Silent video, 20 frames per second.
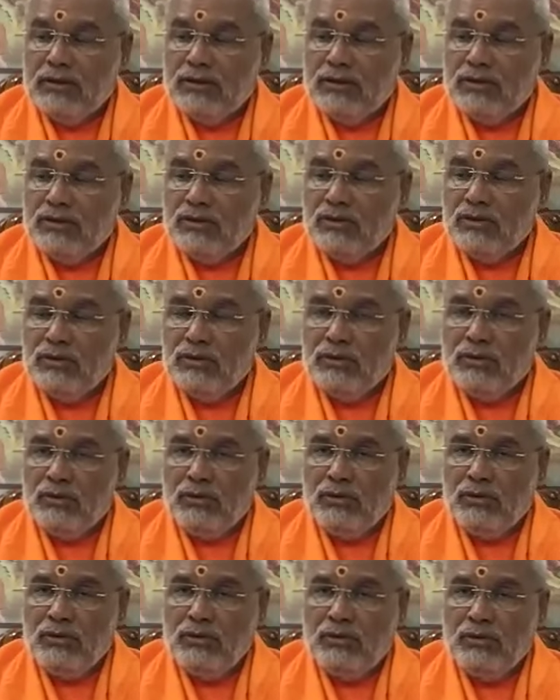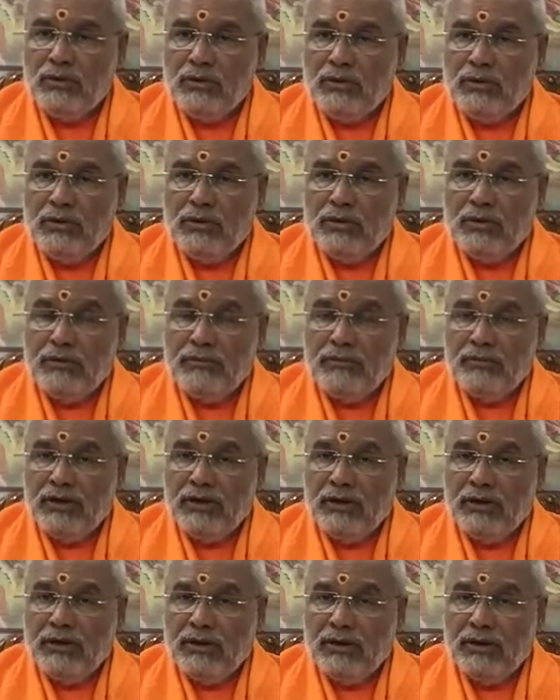So,
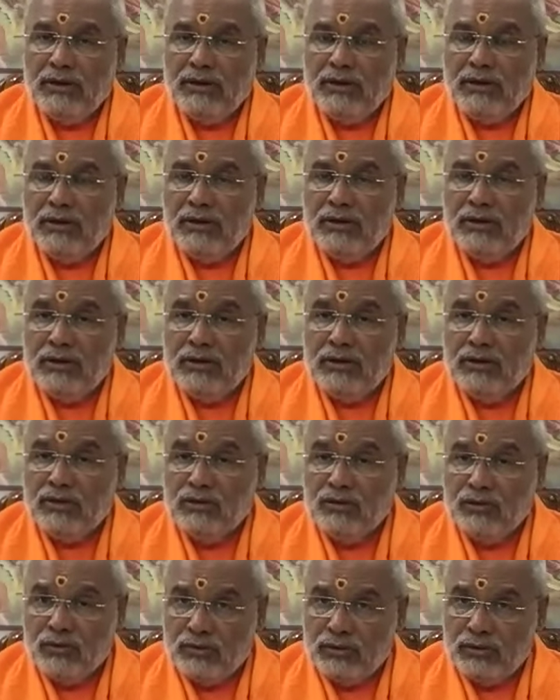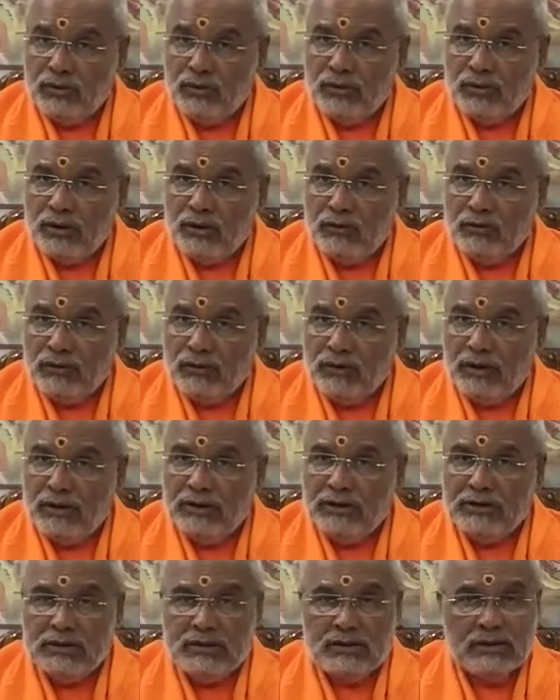when this truth, no doubt,
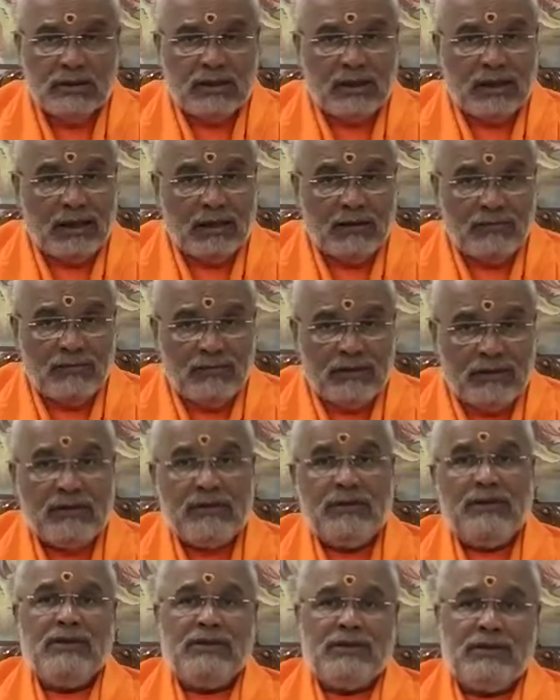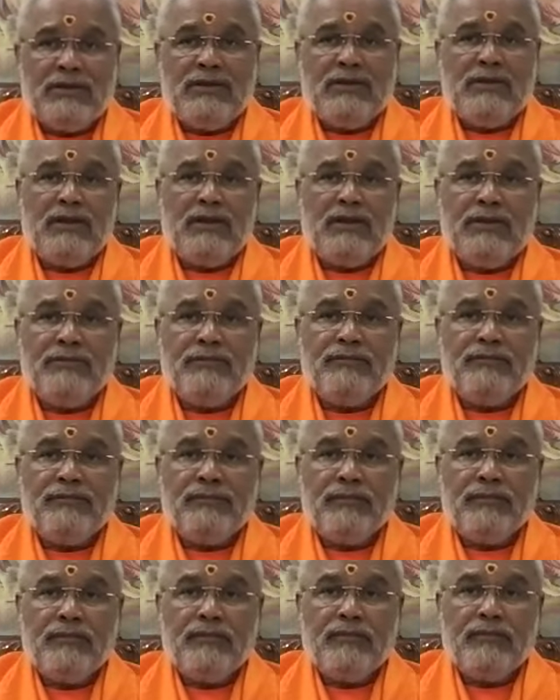religious life is necessary.
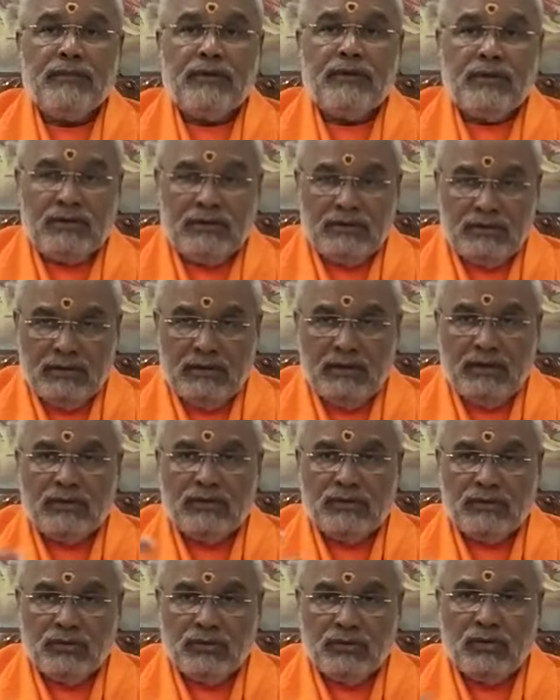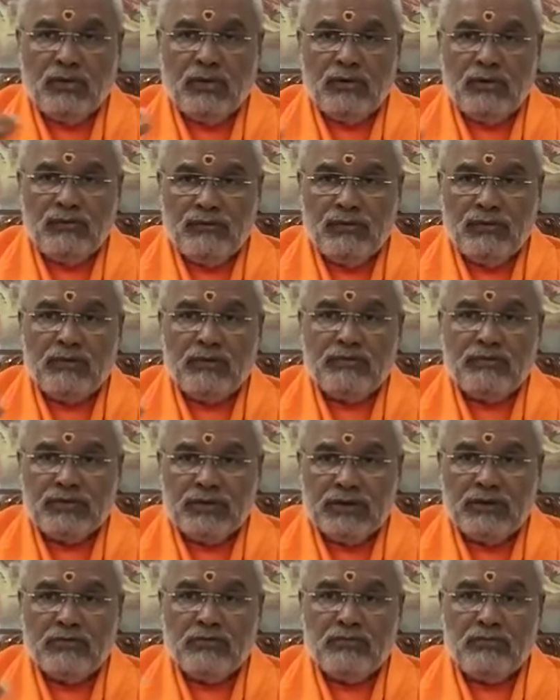That so-called
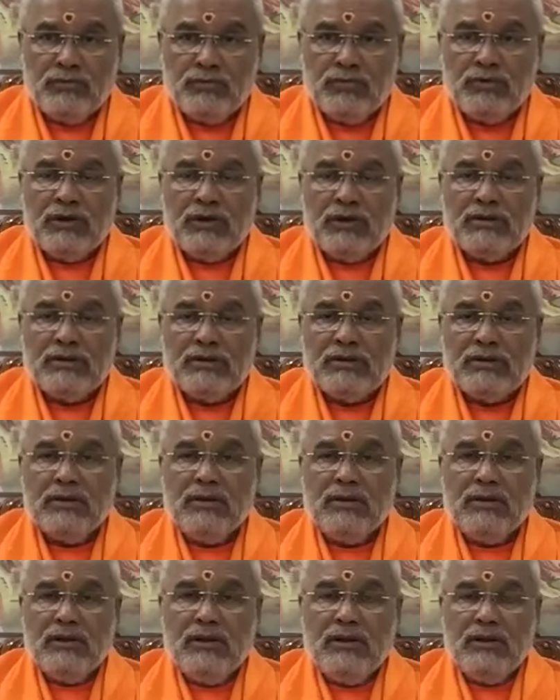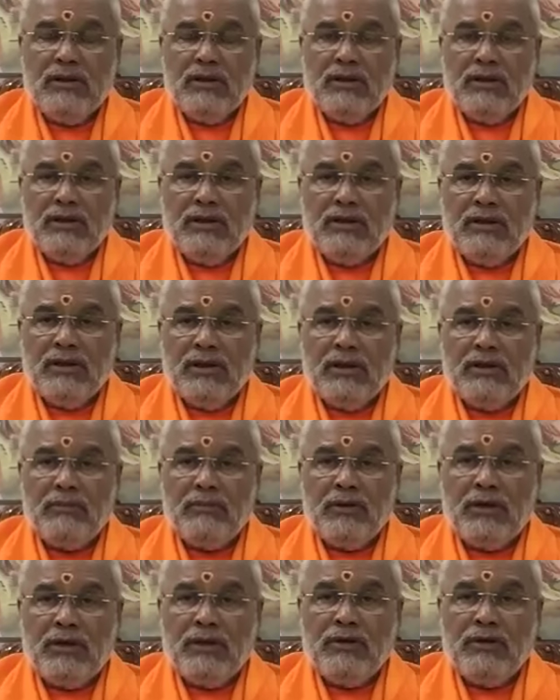forms and pujas.
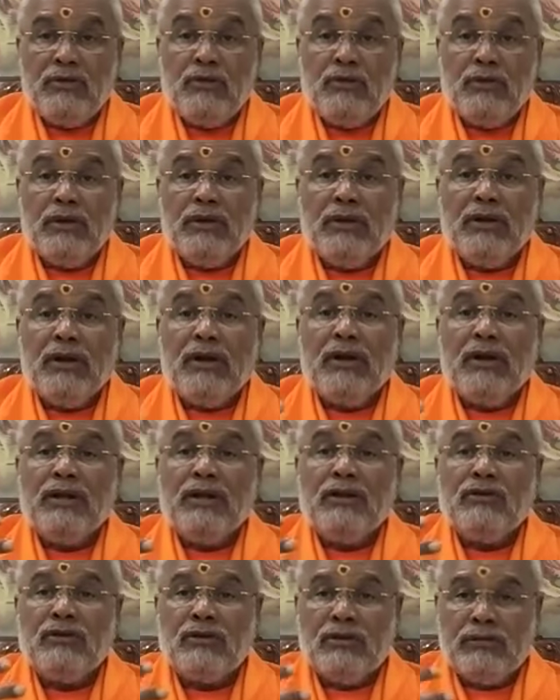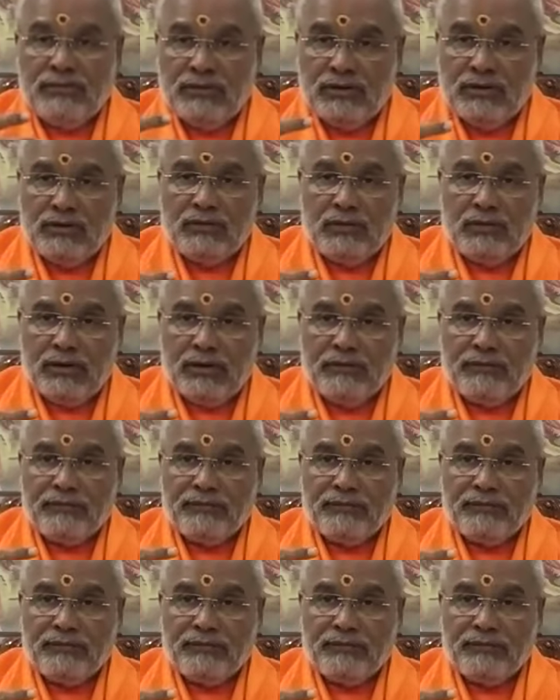Thereby you earn the grace of Ishvara.